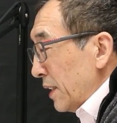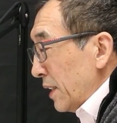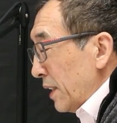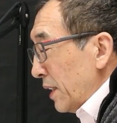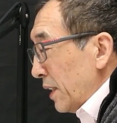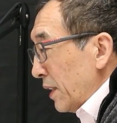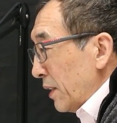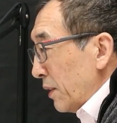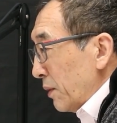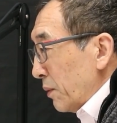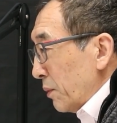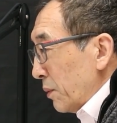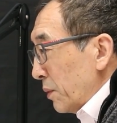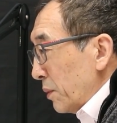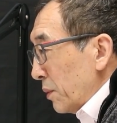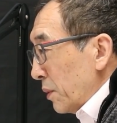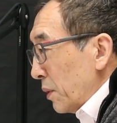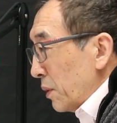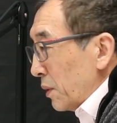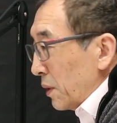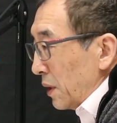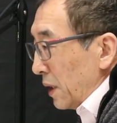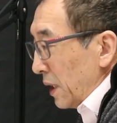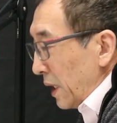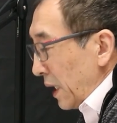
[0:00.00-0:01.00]
We're
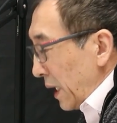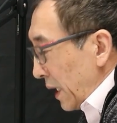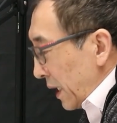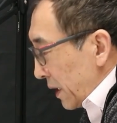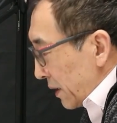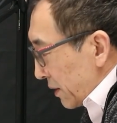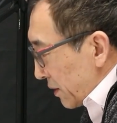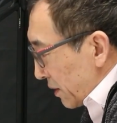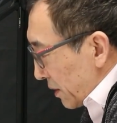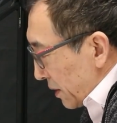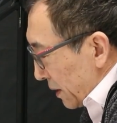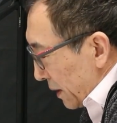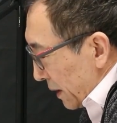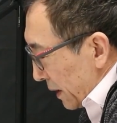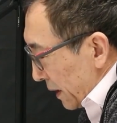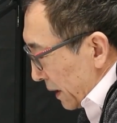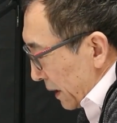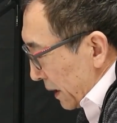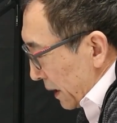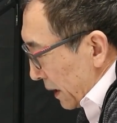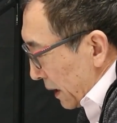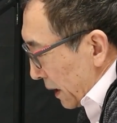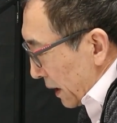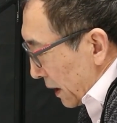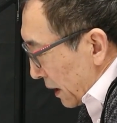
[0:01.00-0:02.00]
looking at
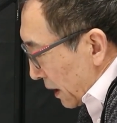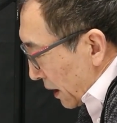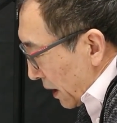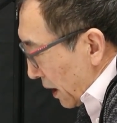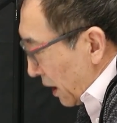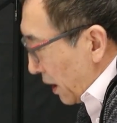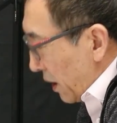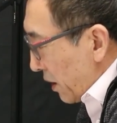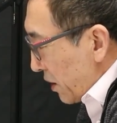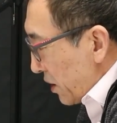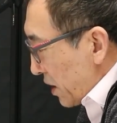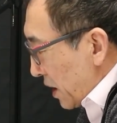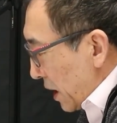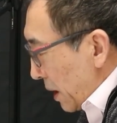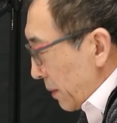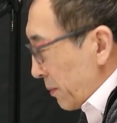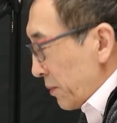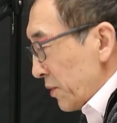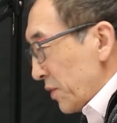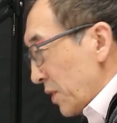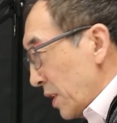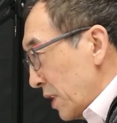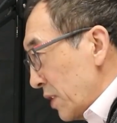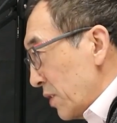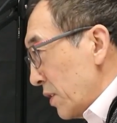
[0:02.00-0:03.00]
the
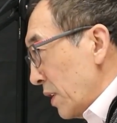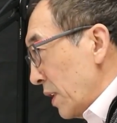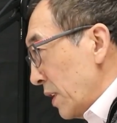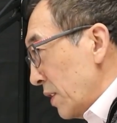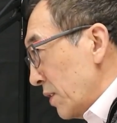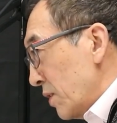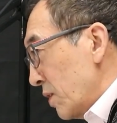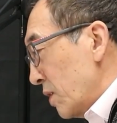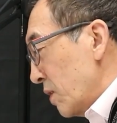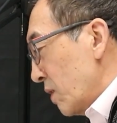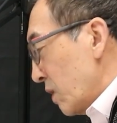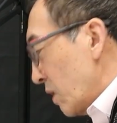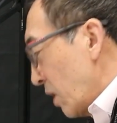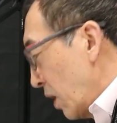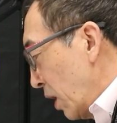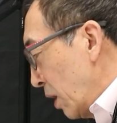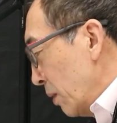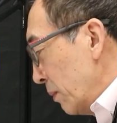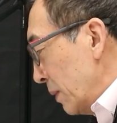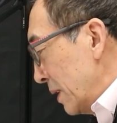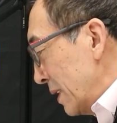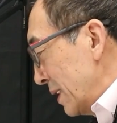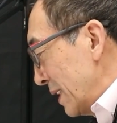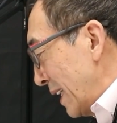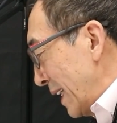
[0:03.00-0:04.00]
concepts such as
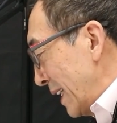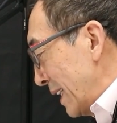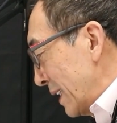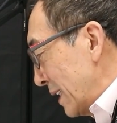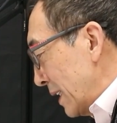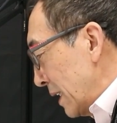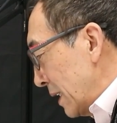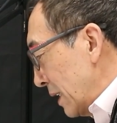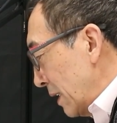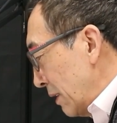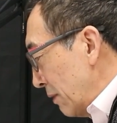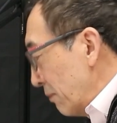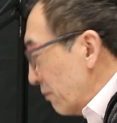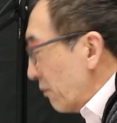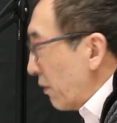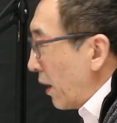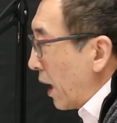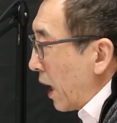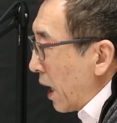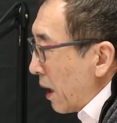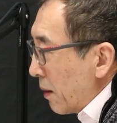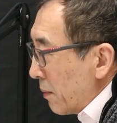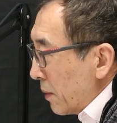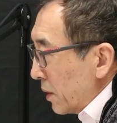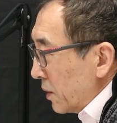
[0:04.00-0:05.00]
Common Data
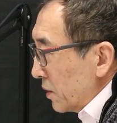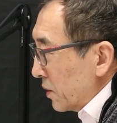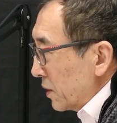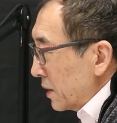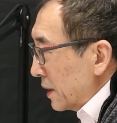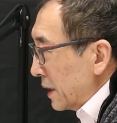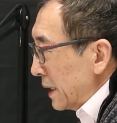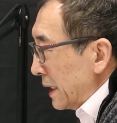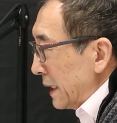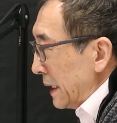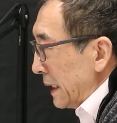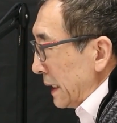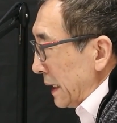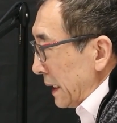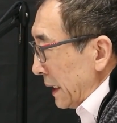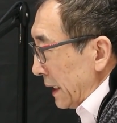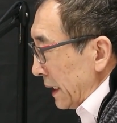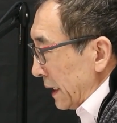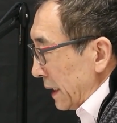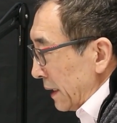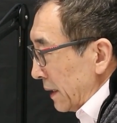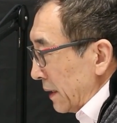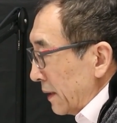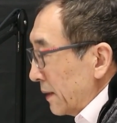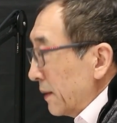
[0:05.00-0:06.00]
Environment,
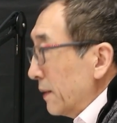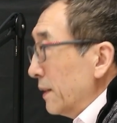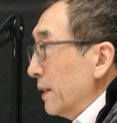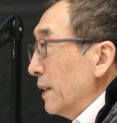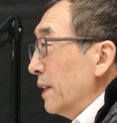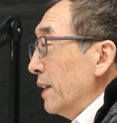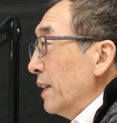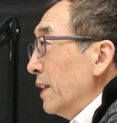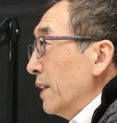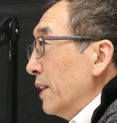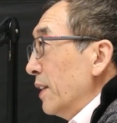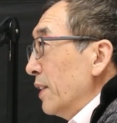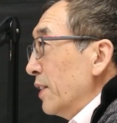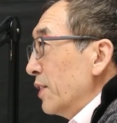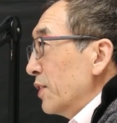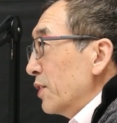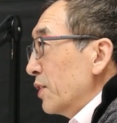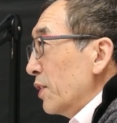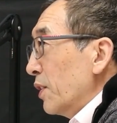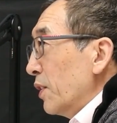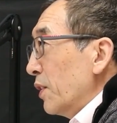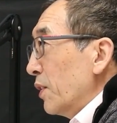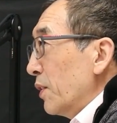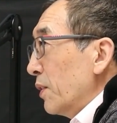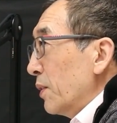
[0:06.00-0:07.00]
CDE.
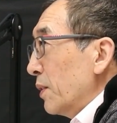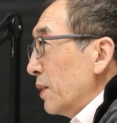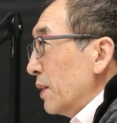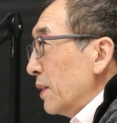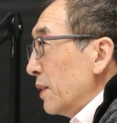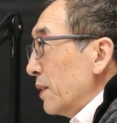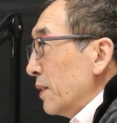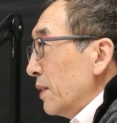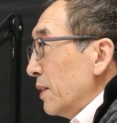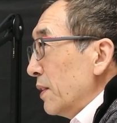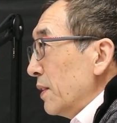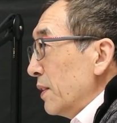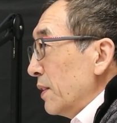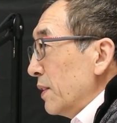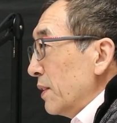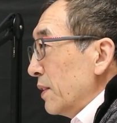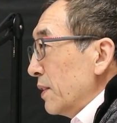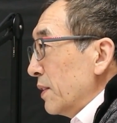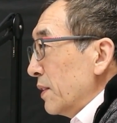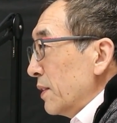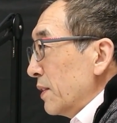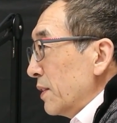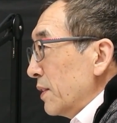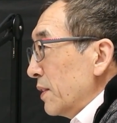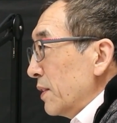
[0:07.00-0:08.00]
So
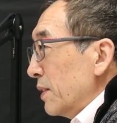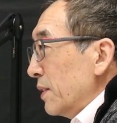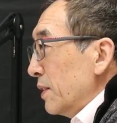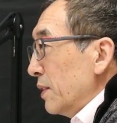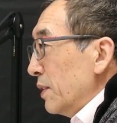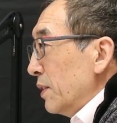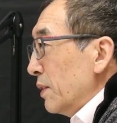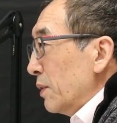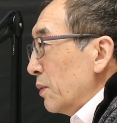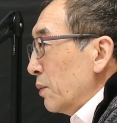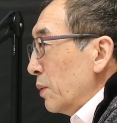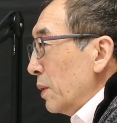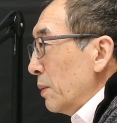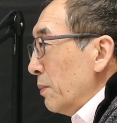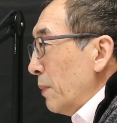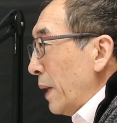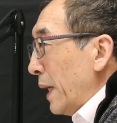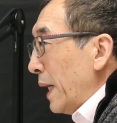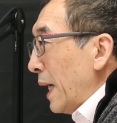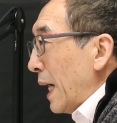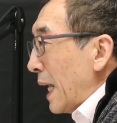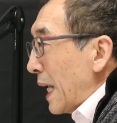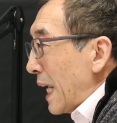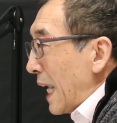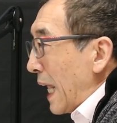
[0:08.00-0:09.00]
we
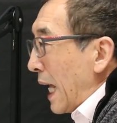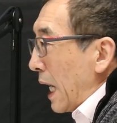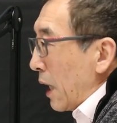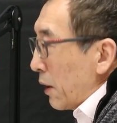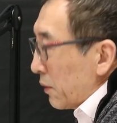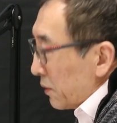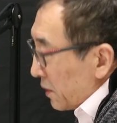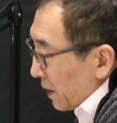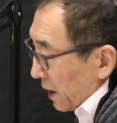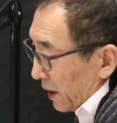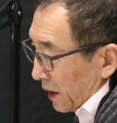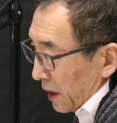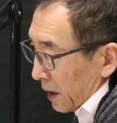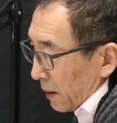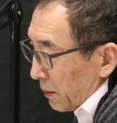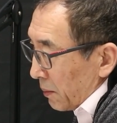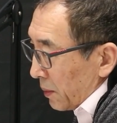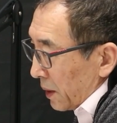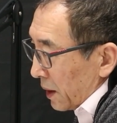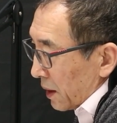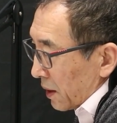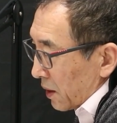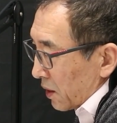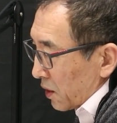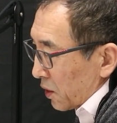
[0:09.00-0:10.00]
may allow data
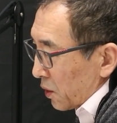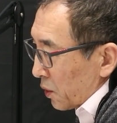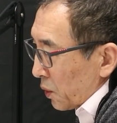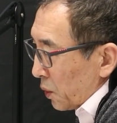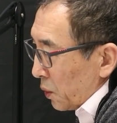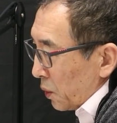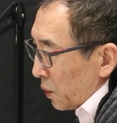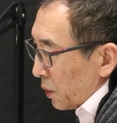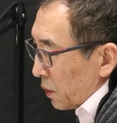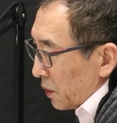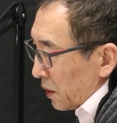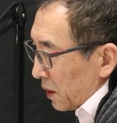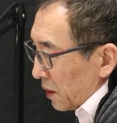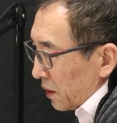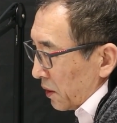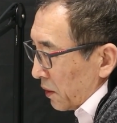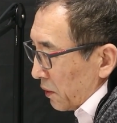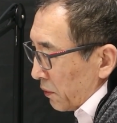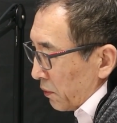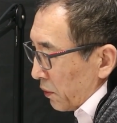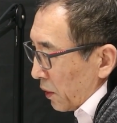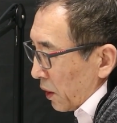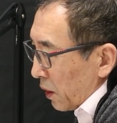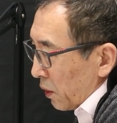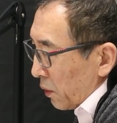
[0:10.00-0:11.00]
being stored in
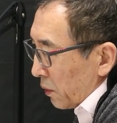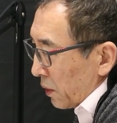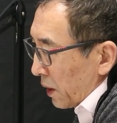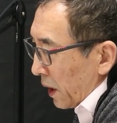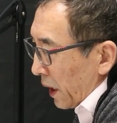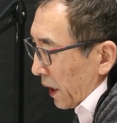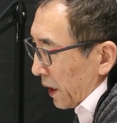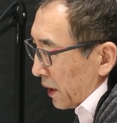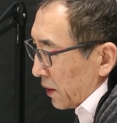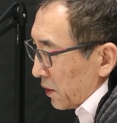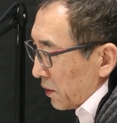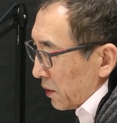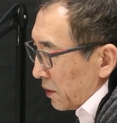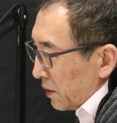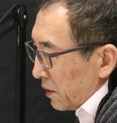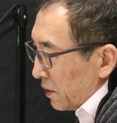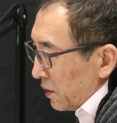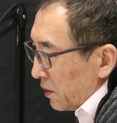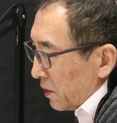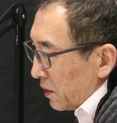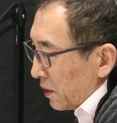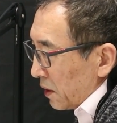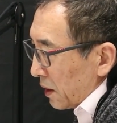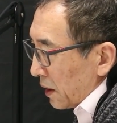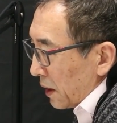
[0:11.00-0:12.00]
different
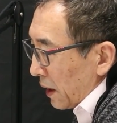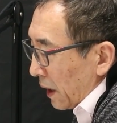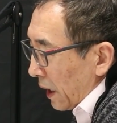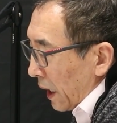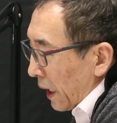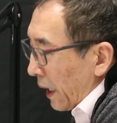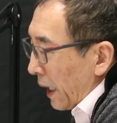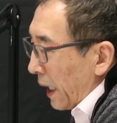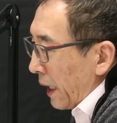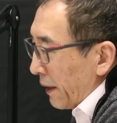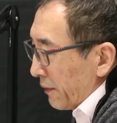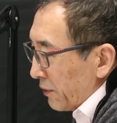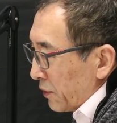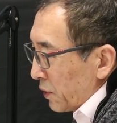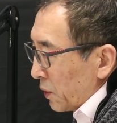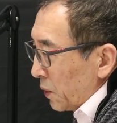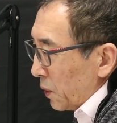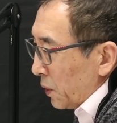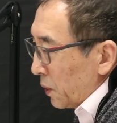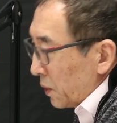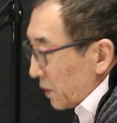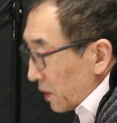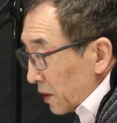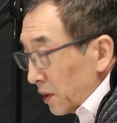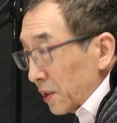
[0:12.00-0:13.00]
locations, and after
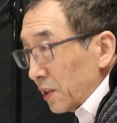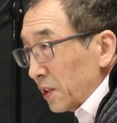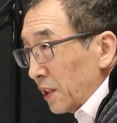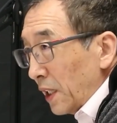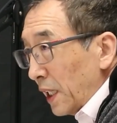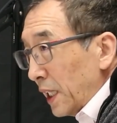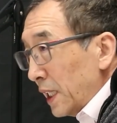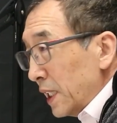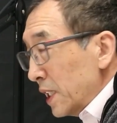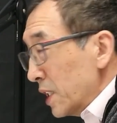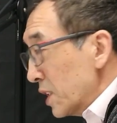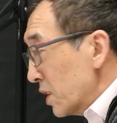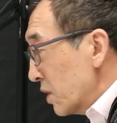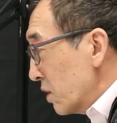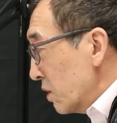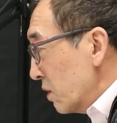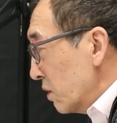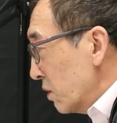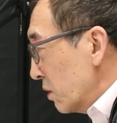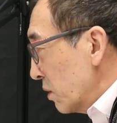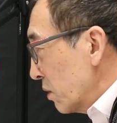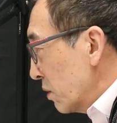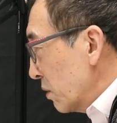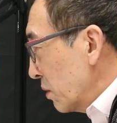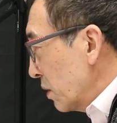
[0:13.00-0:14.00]
all these days,
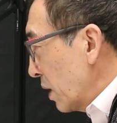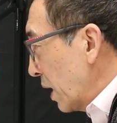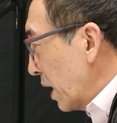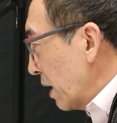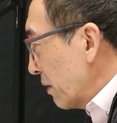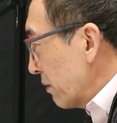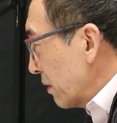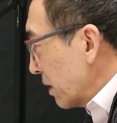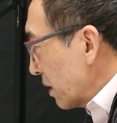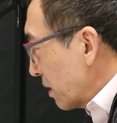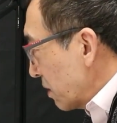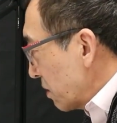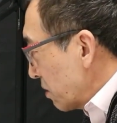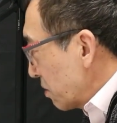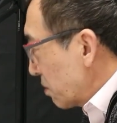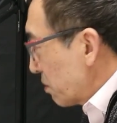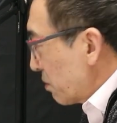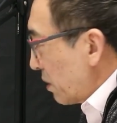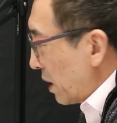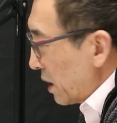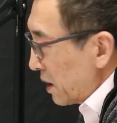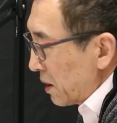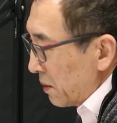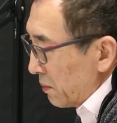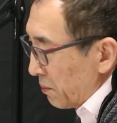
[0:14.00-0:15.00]
you have a
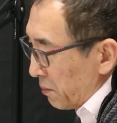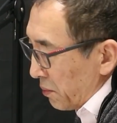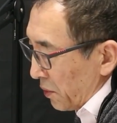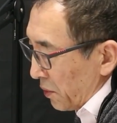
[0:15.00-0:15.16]
construction